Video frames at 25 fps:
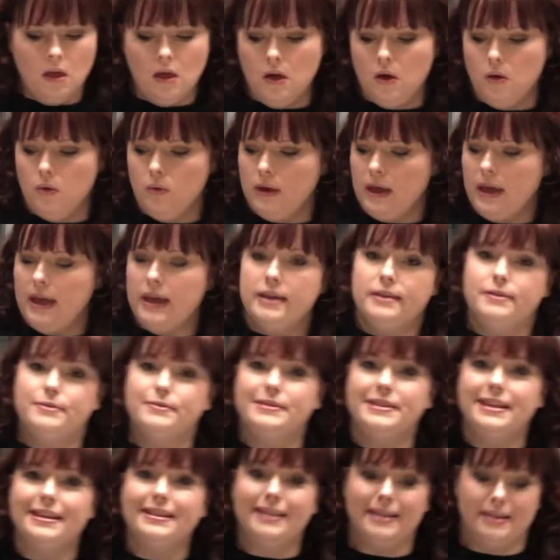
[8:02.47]
Okay, so
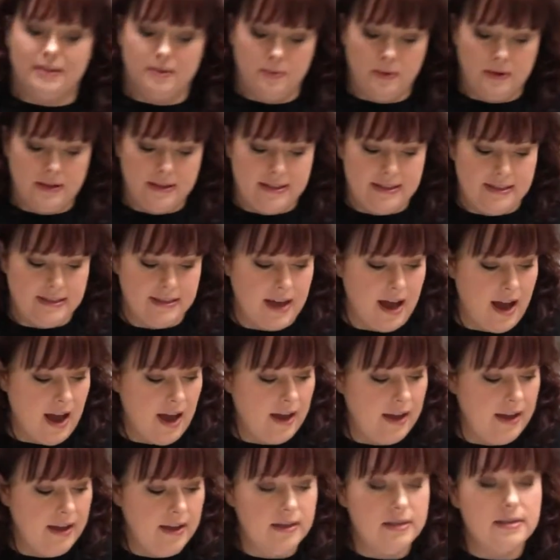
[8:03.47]
set that to one
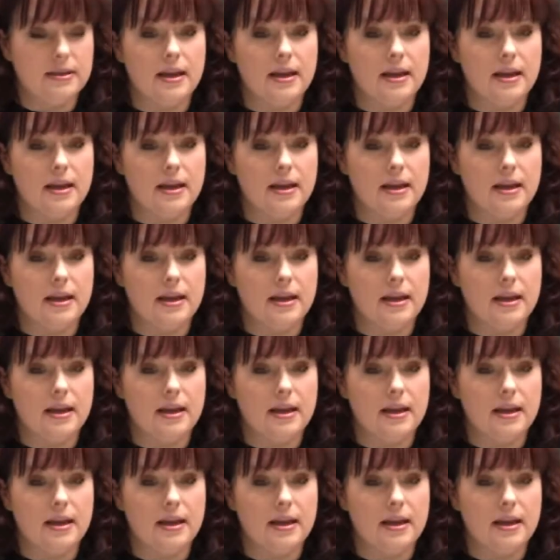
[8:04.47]
side,